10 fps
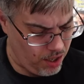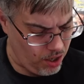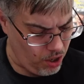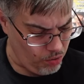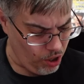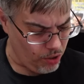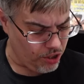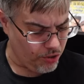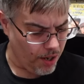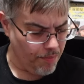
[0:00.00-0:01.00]
Oh, no, it's
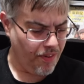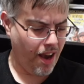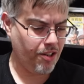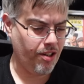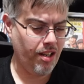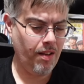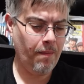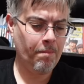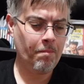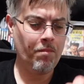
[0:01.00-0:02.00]
Scream Factory.
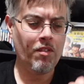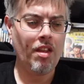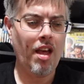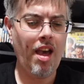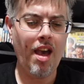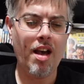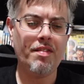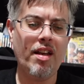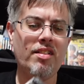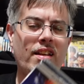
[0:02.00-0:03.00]

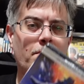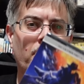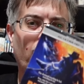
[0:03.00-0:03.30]
And they sent me a